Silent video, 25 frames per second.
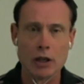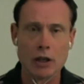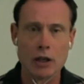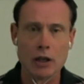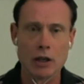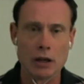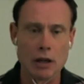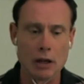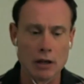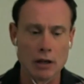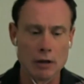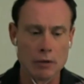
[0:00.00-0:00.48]

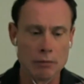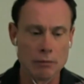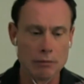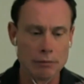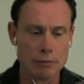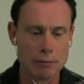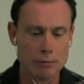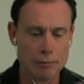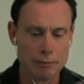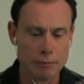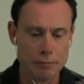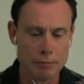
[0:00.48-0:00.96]

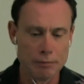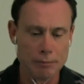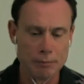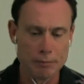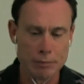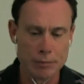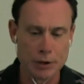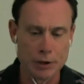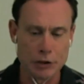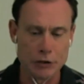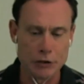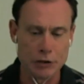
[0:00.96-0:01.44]
Um,
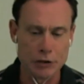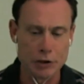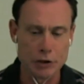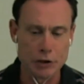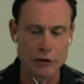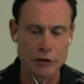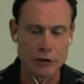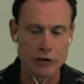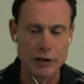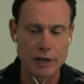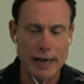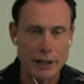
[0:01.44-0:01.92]
because the
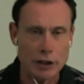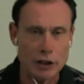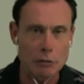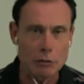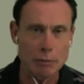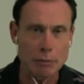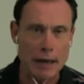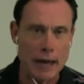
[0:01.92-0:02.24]
transaction.